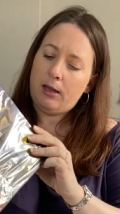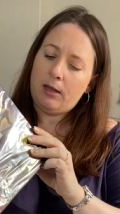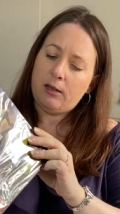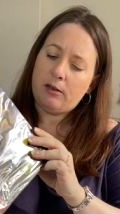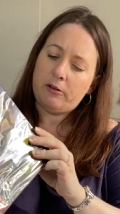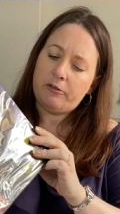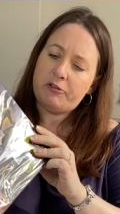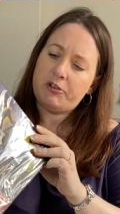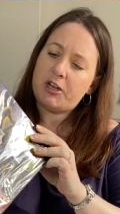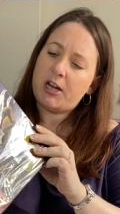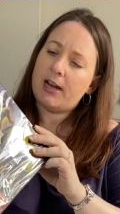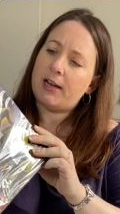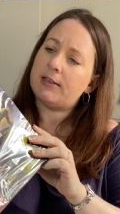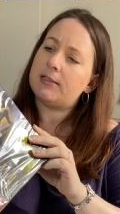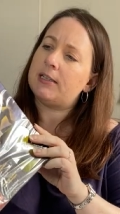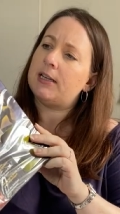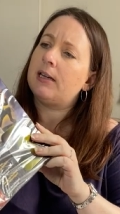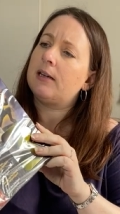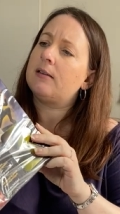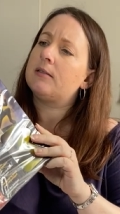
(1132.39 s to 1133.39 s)
You'd have
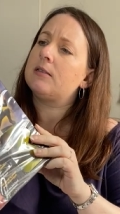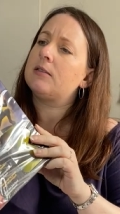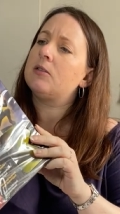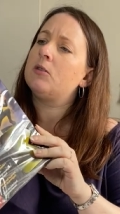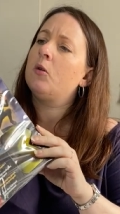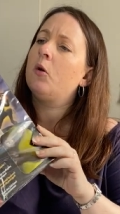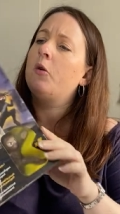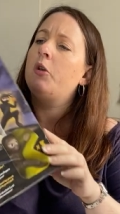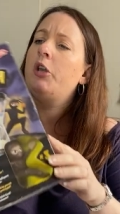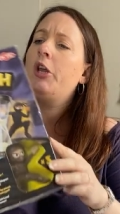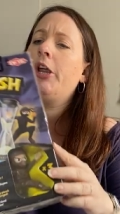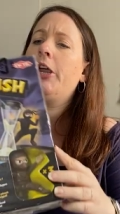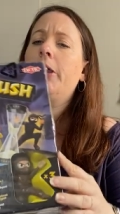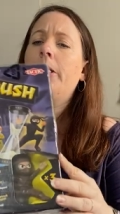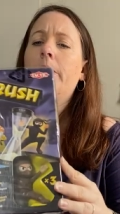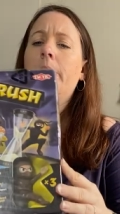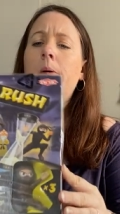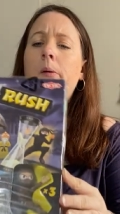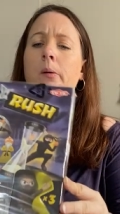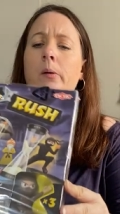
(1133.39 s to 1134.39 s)
checked it because it's not
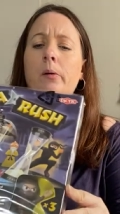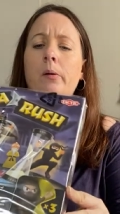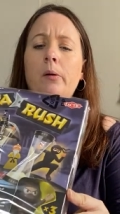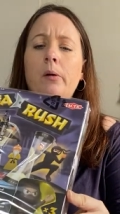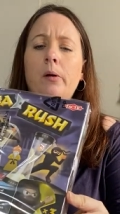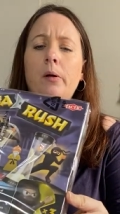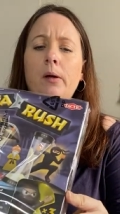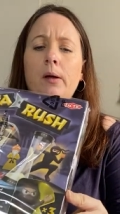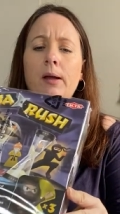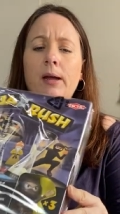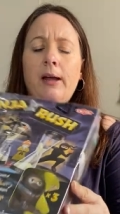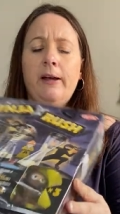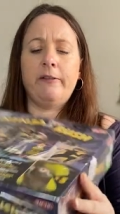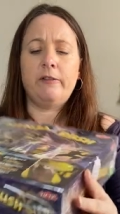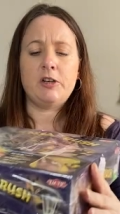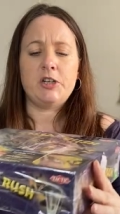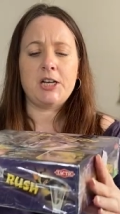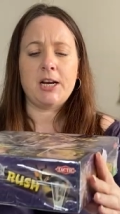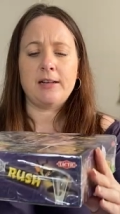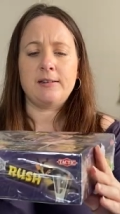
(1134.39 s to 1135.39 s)
new. You'd
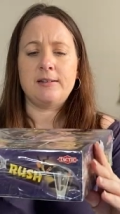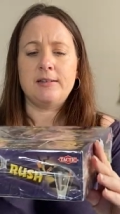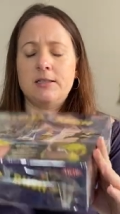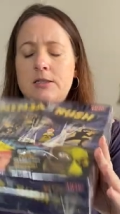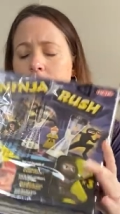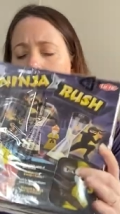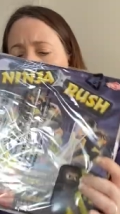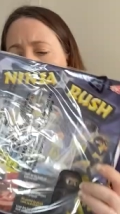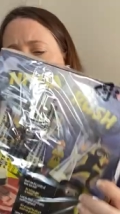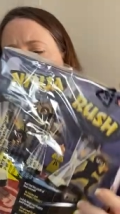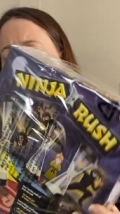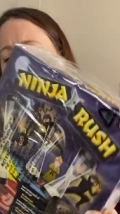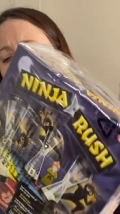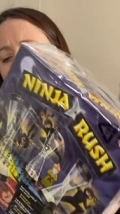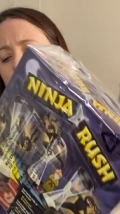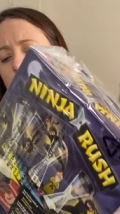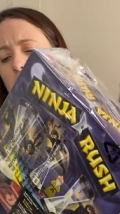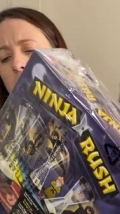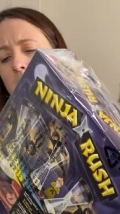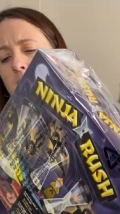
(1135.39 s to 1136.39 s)
have checked
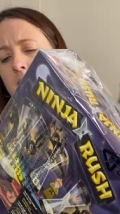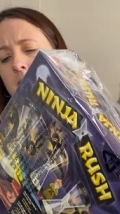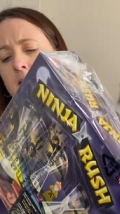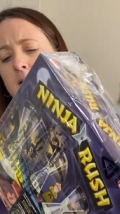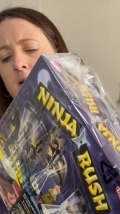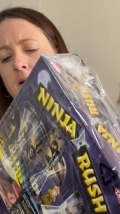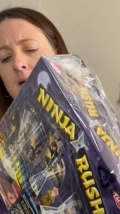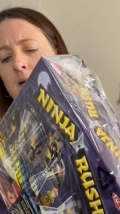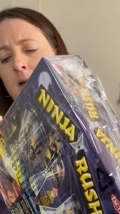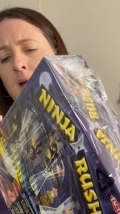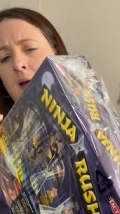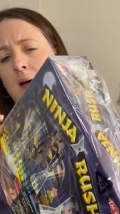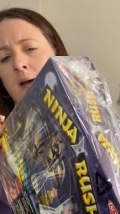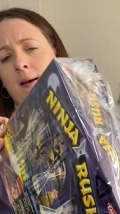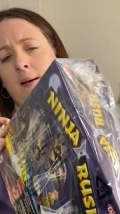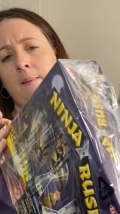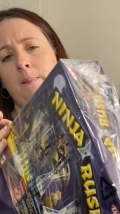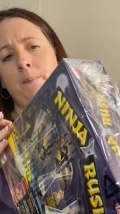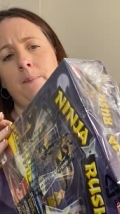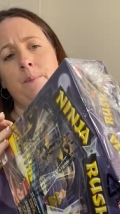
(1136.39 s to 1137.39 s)
inside, put in the
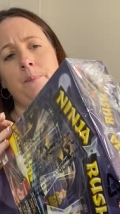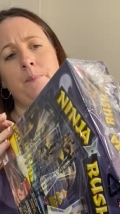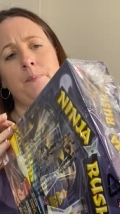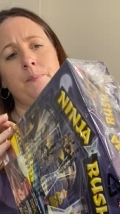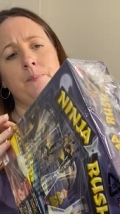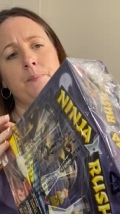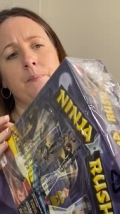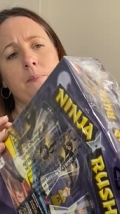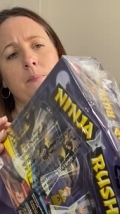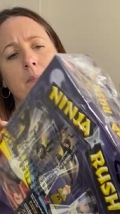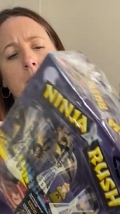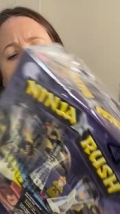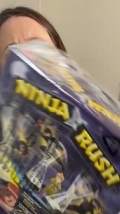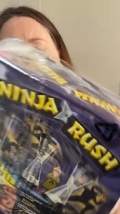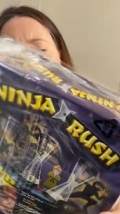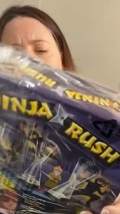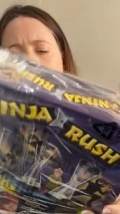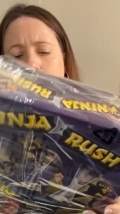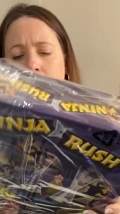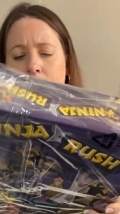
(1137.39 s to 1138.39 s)
um,
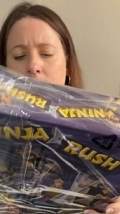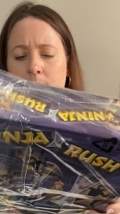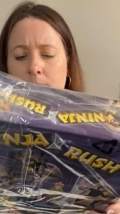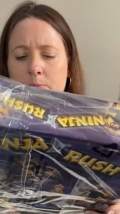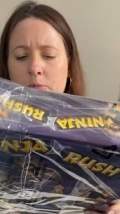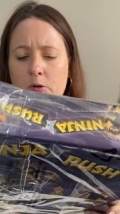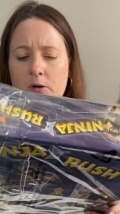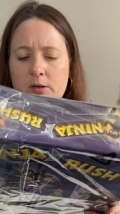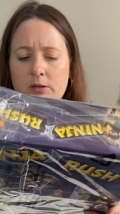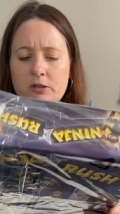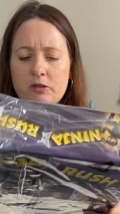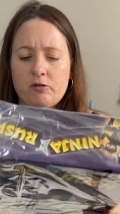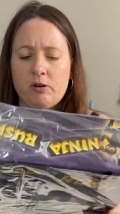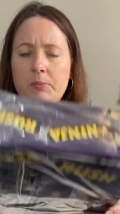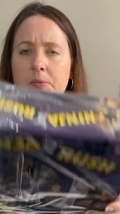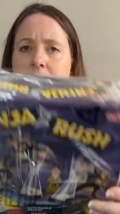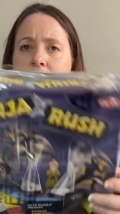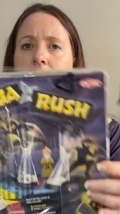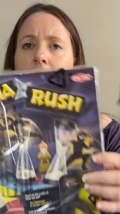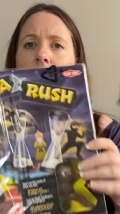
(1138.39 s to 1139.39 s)
product
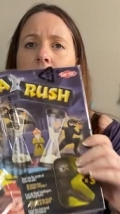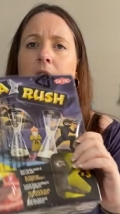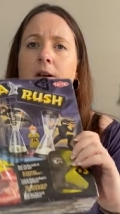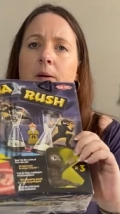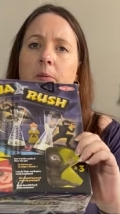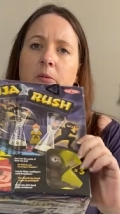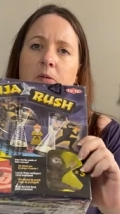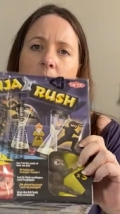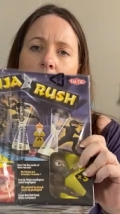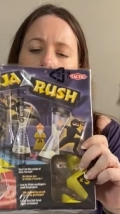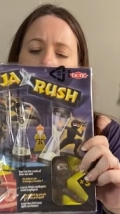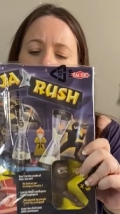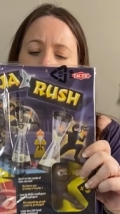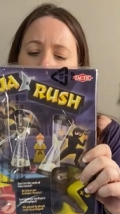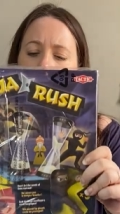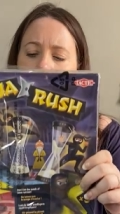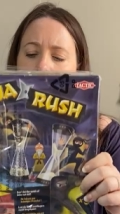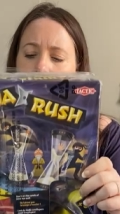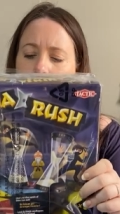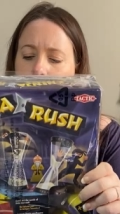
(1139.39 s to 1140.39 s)
description that it was
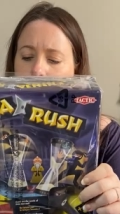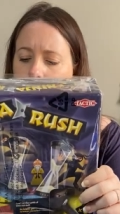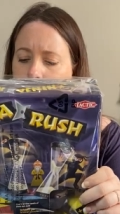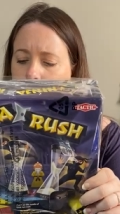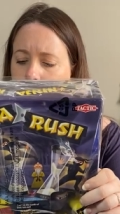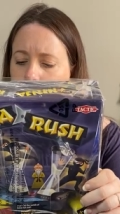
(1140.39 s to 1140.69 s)
complete.